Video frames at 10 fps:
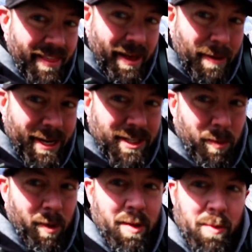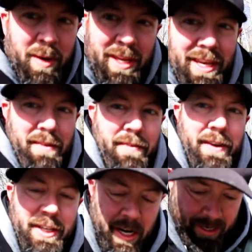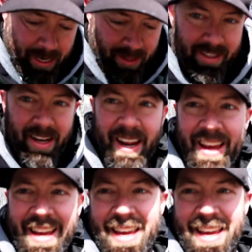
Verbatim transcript: That makes it worth it when you can get a fish on a day like today.